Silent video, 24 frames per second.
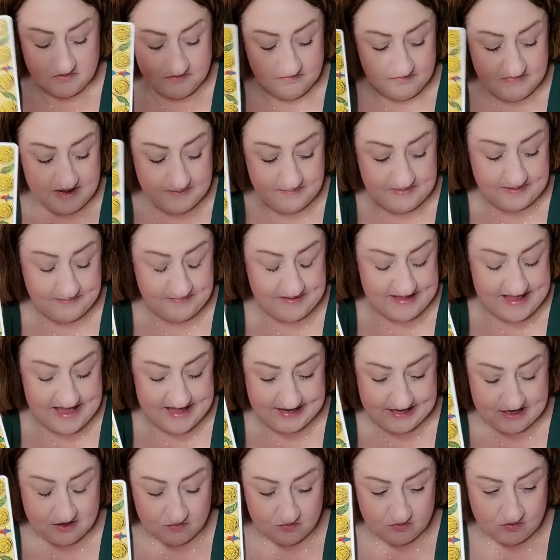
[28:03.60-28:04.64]
maybe be
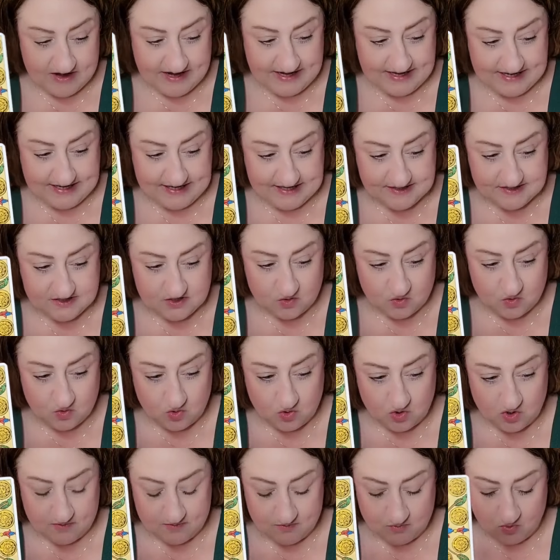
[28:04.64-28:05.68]
getting a raise
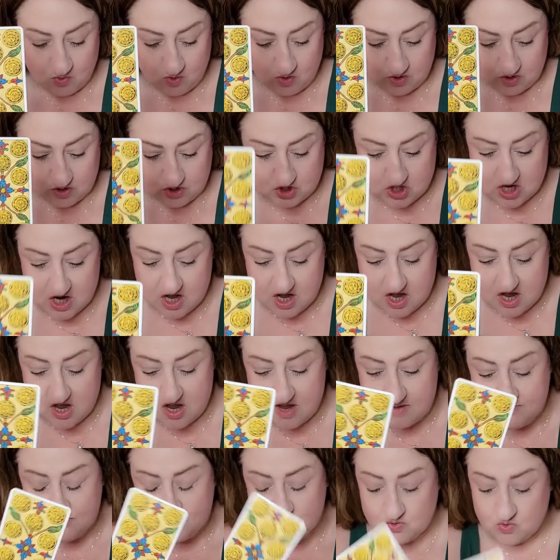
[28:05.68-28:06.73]
or more
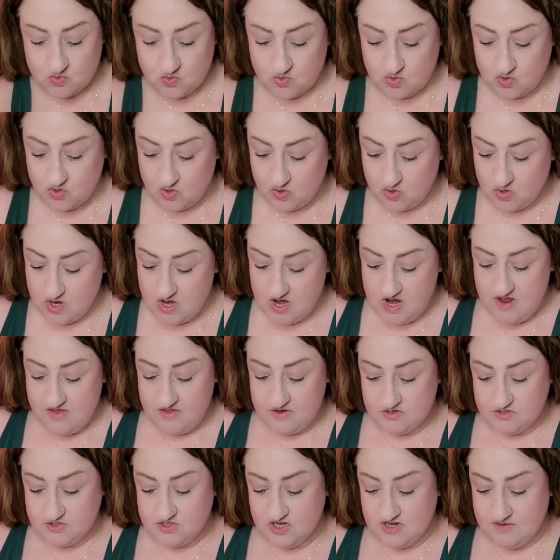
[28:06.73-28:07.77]
jobs, or
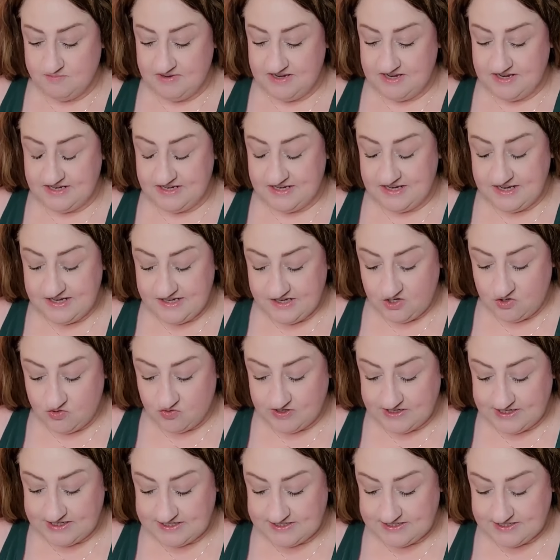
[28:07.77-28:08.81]
there's going to be an
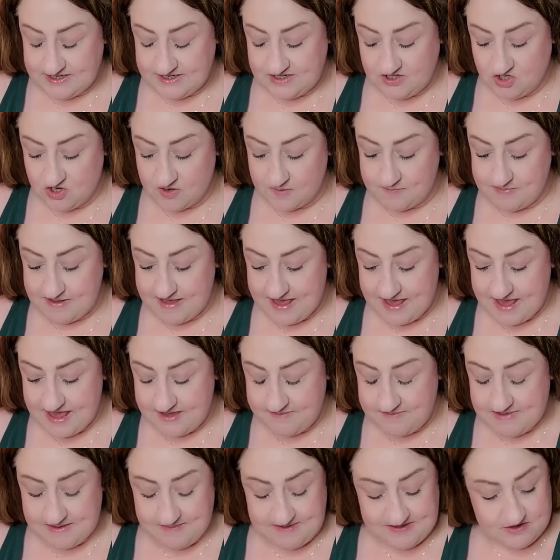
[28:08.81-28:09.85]
increase in your
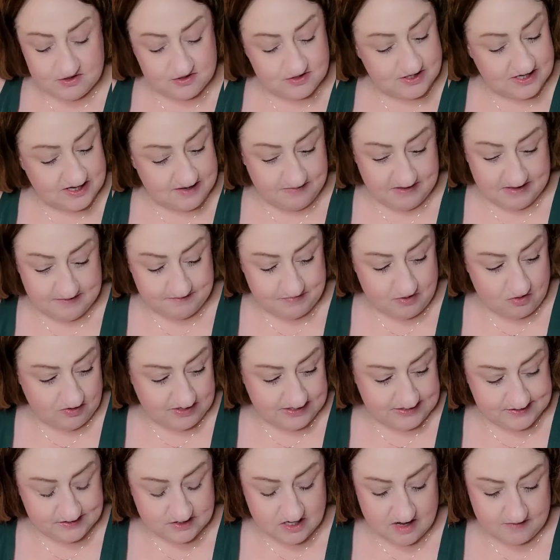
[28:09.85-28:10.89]
pay. Maybe there's going to be a
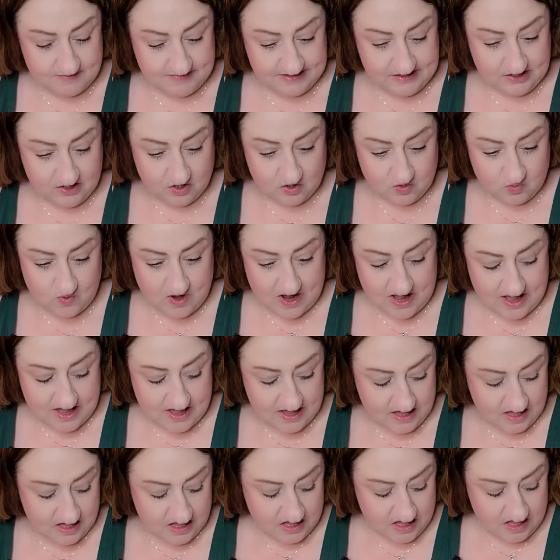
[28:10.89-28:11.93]
bonus coming your
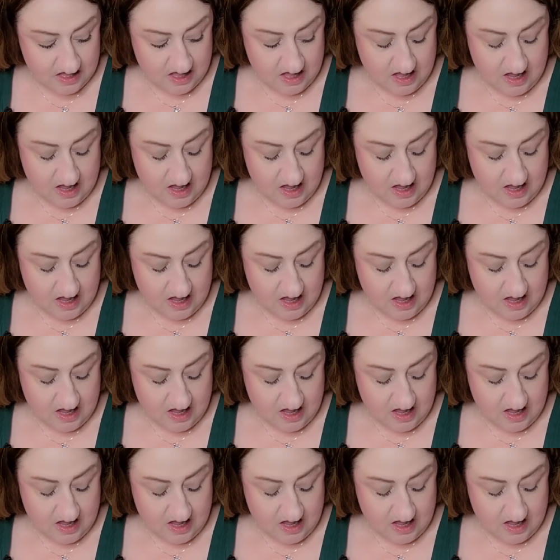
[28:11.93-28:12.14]
way.